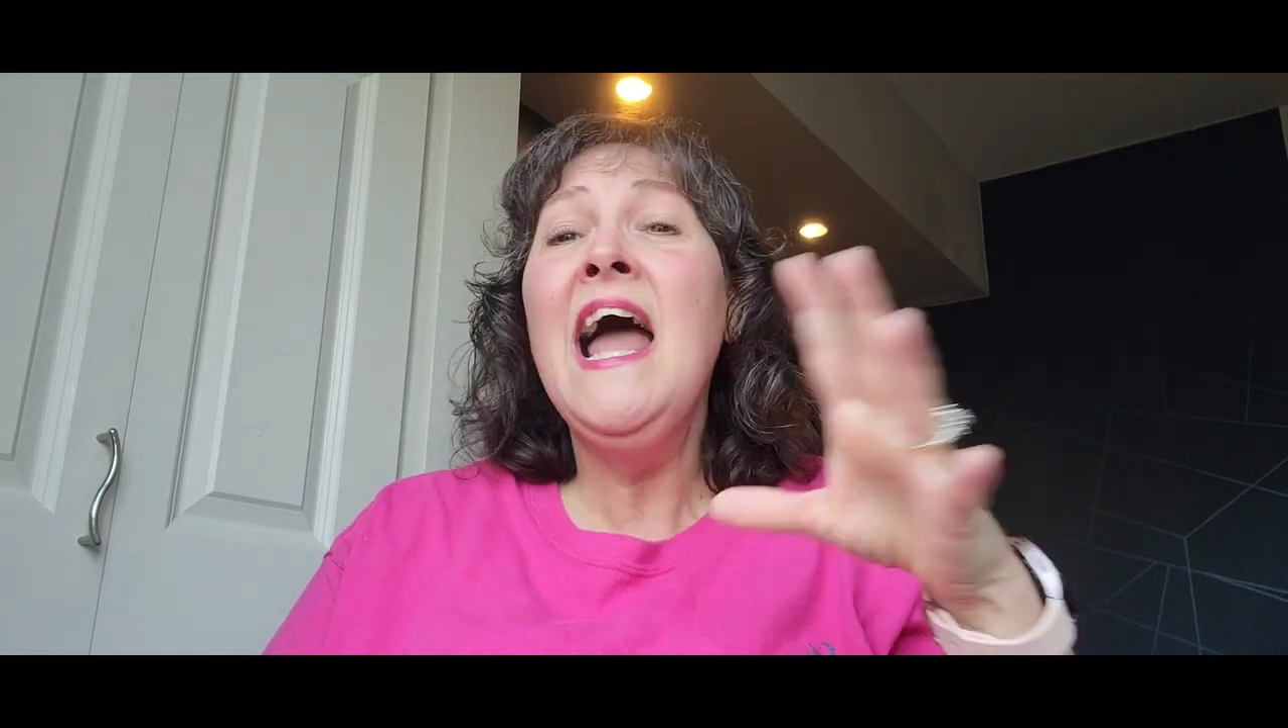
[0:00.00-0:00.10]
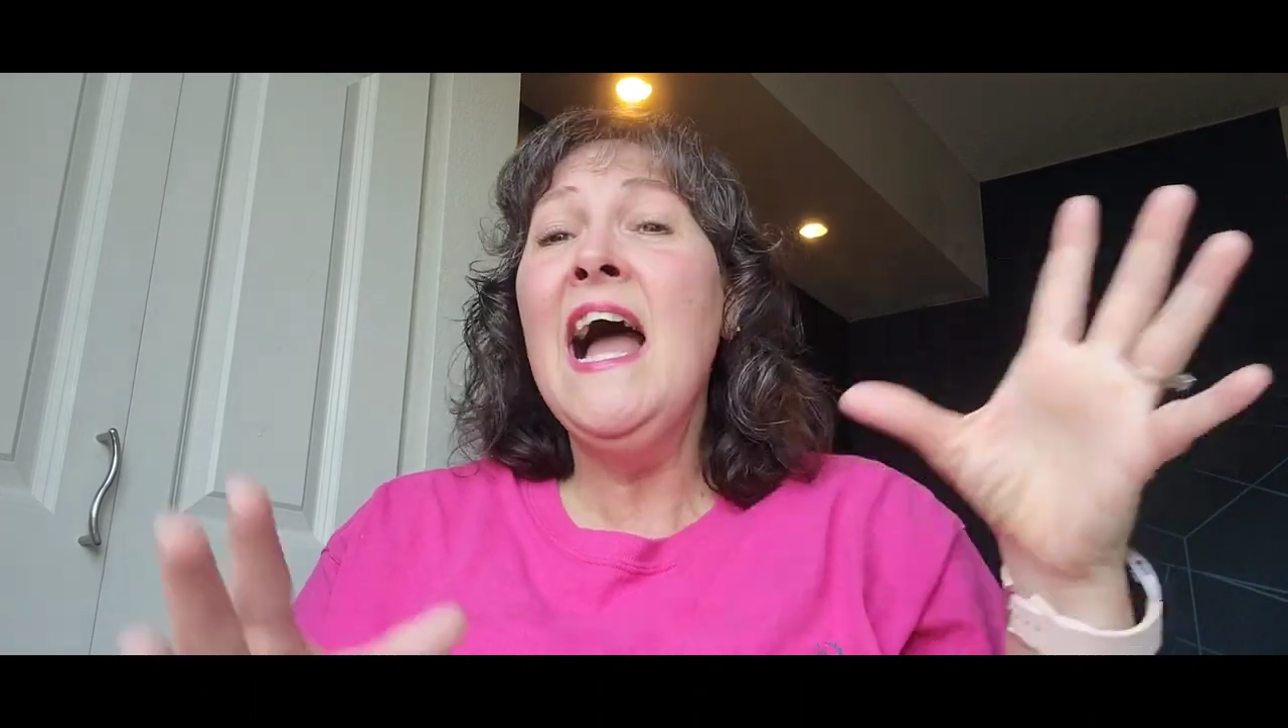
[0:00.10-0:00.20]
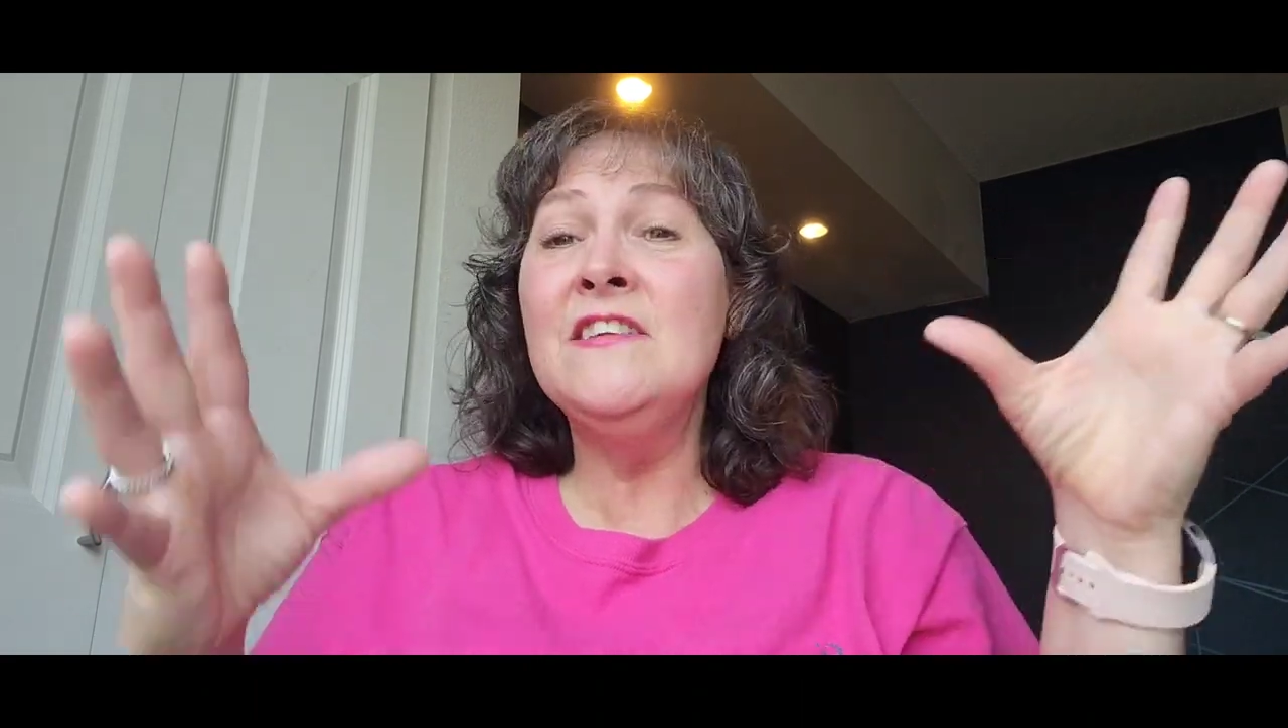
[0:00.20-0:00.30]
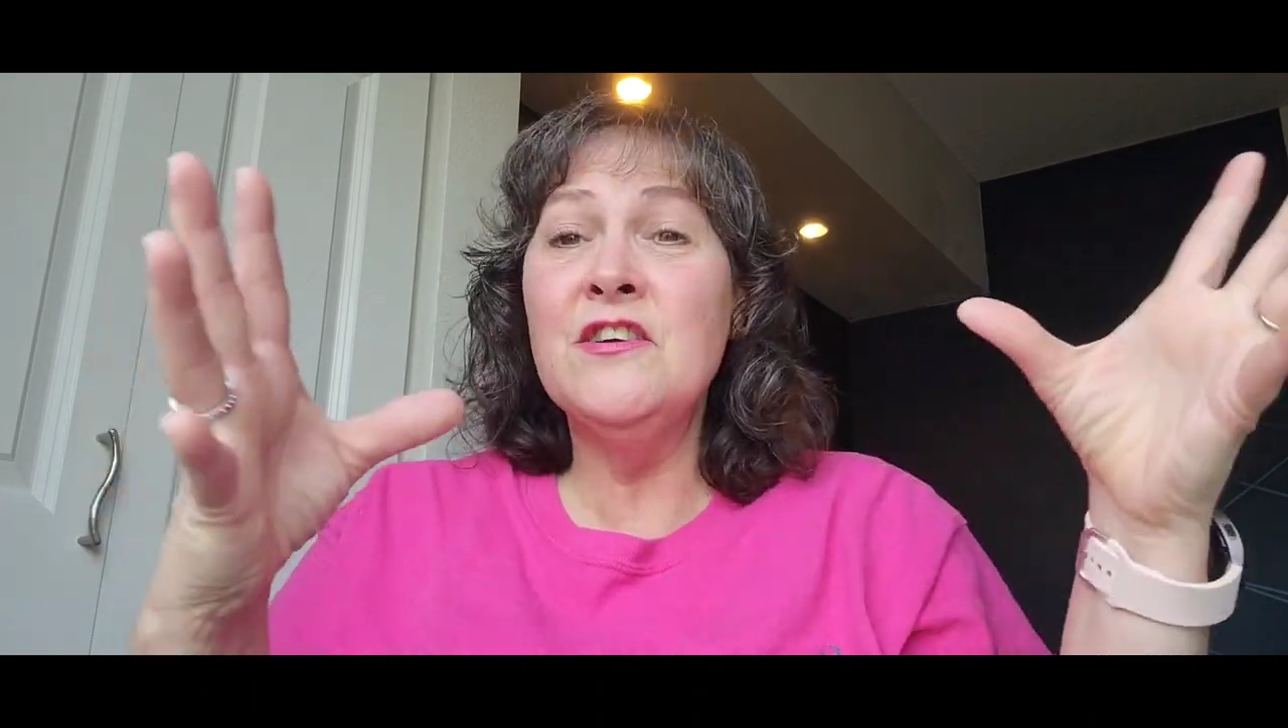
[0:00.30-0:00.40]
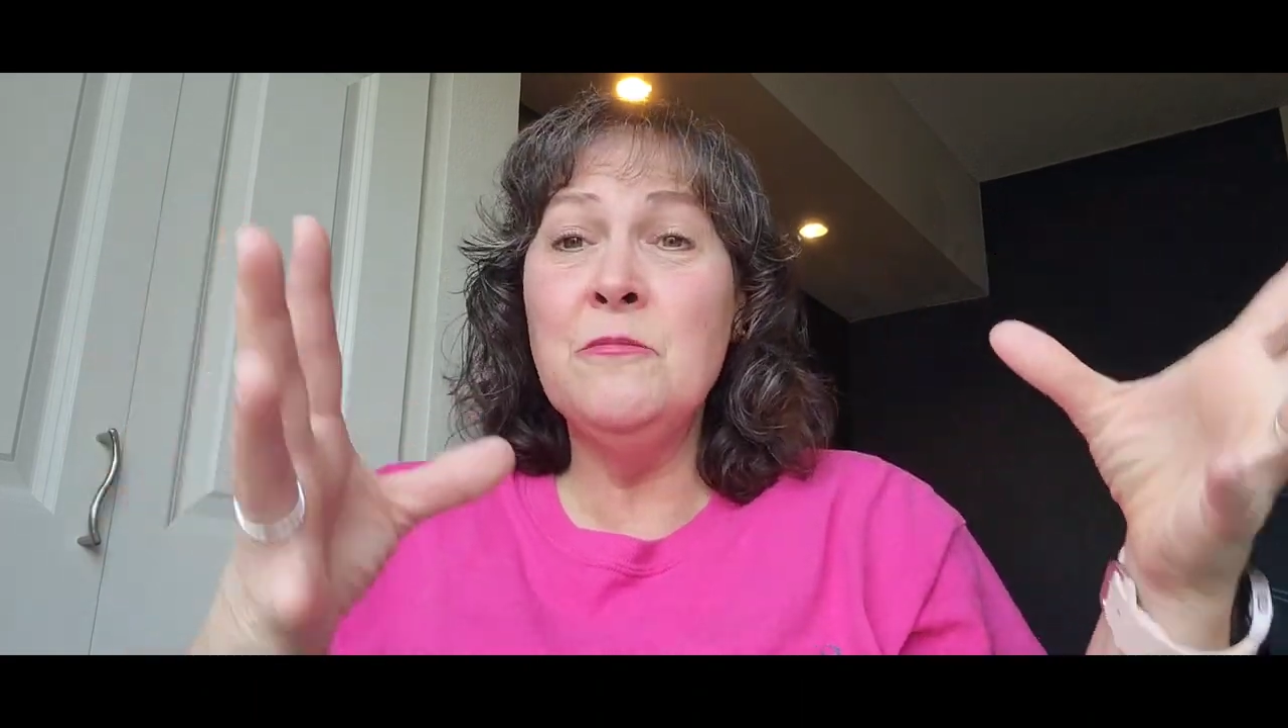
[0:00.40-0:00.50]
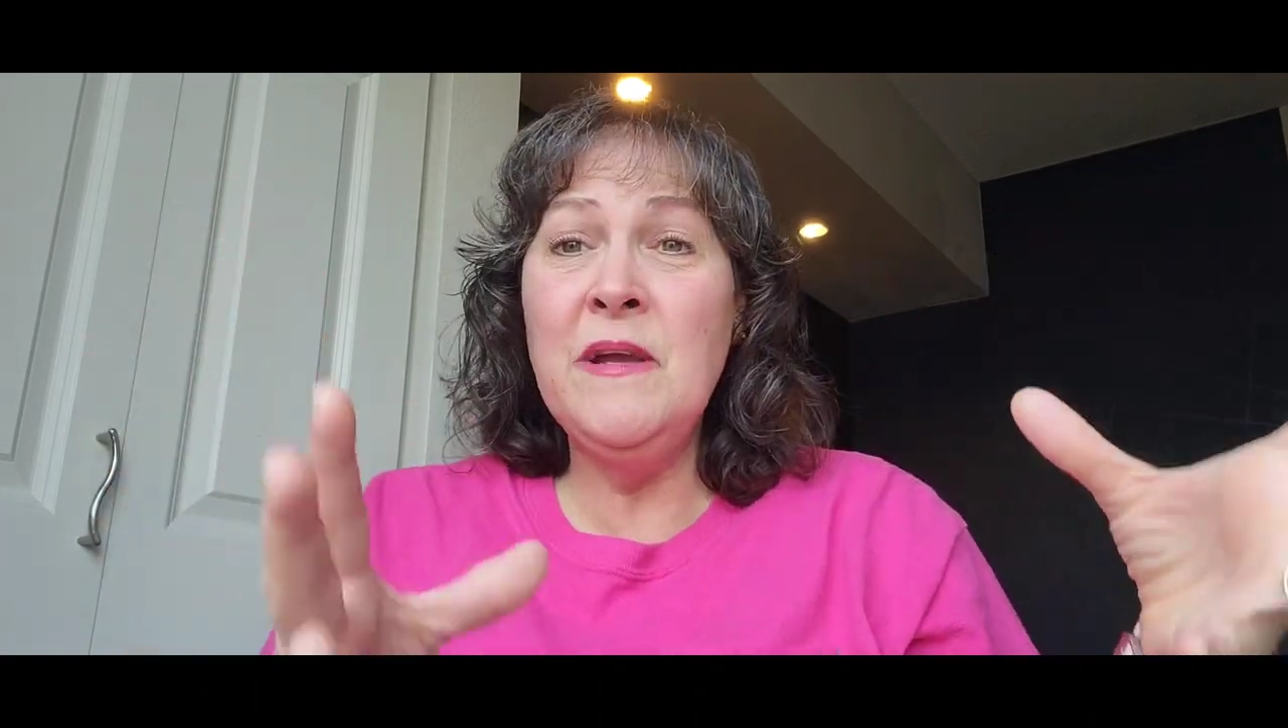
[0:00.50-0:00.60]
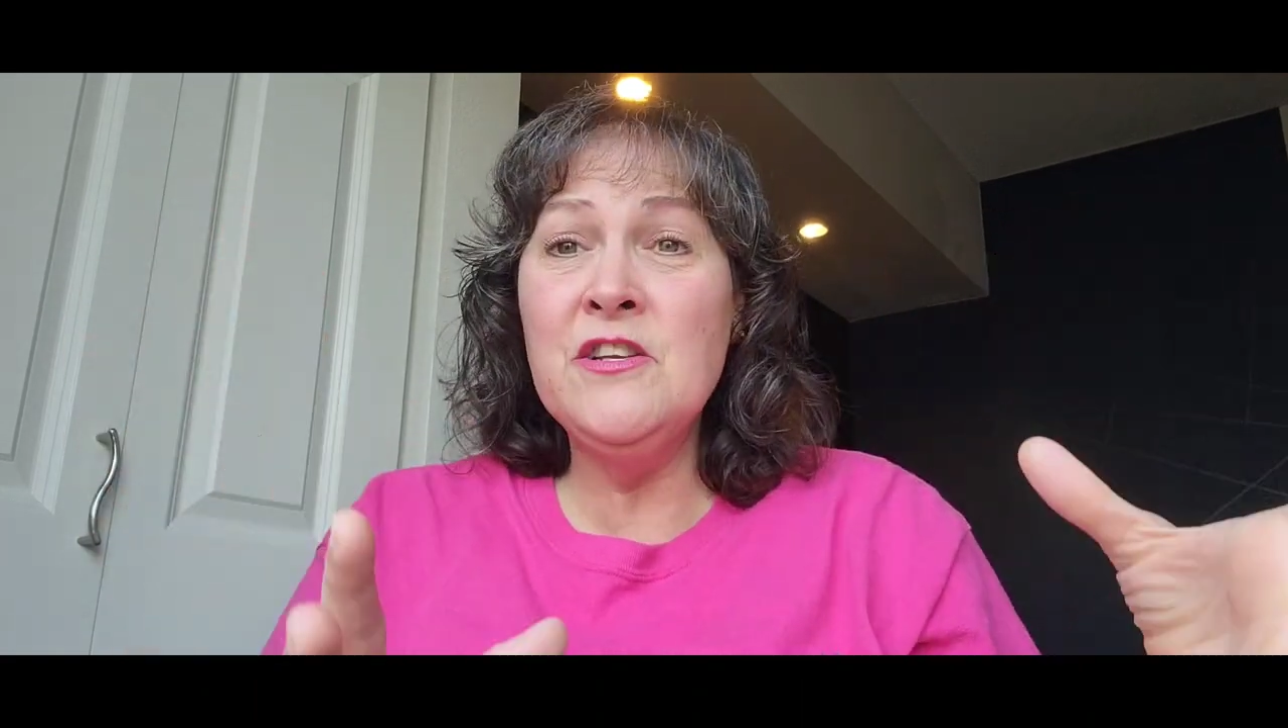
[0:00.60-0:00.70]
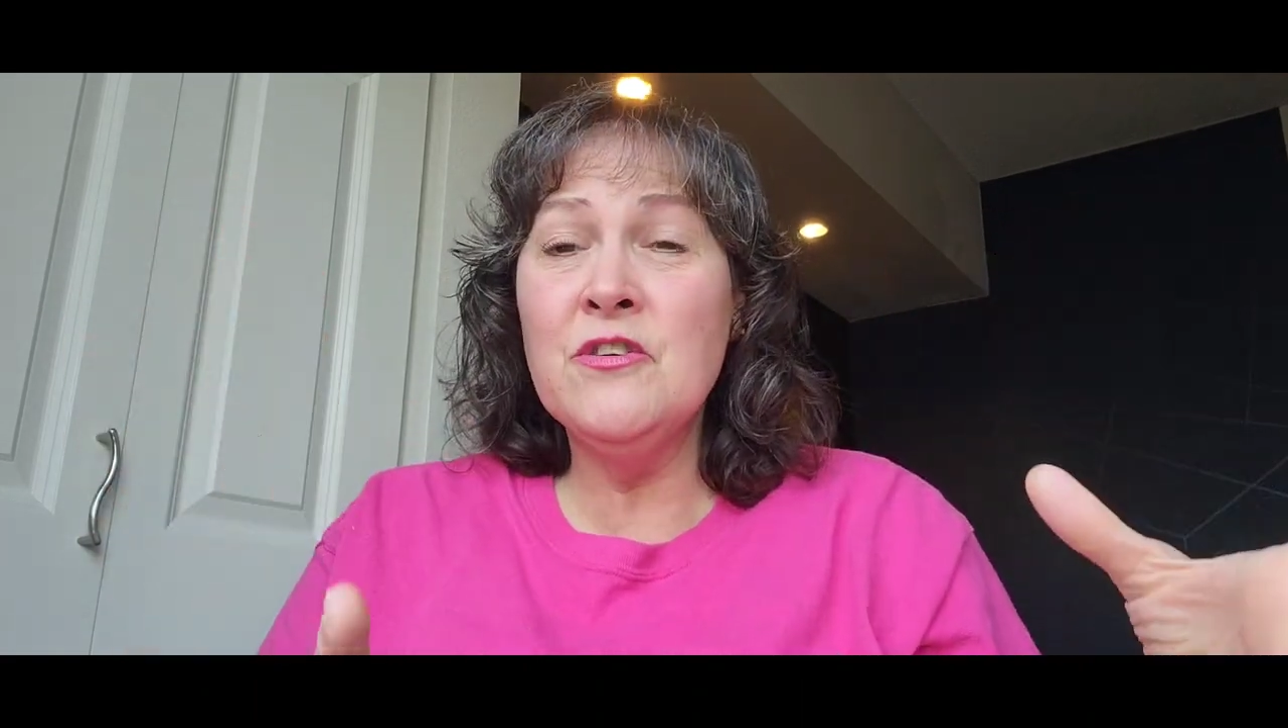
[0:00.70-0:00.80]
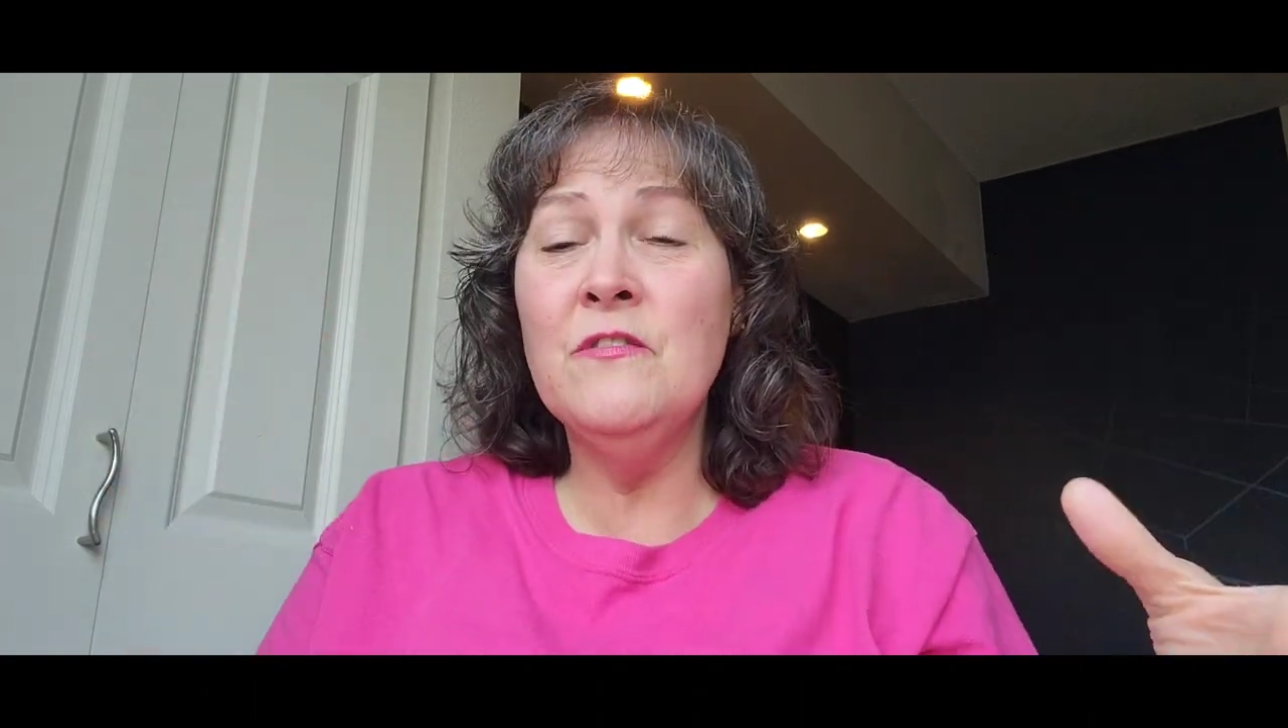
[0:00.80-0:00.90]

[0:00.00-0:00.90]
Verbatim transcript: I took a picture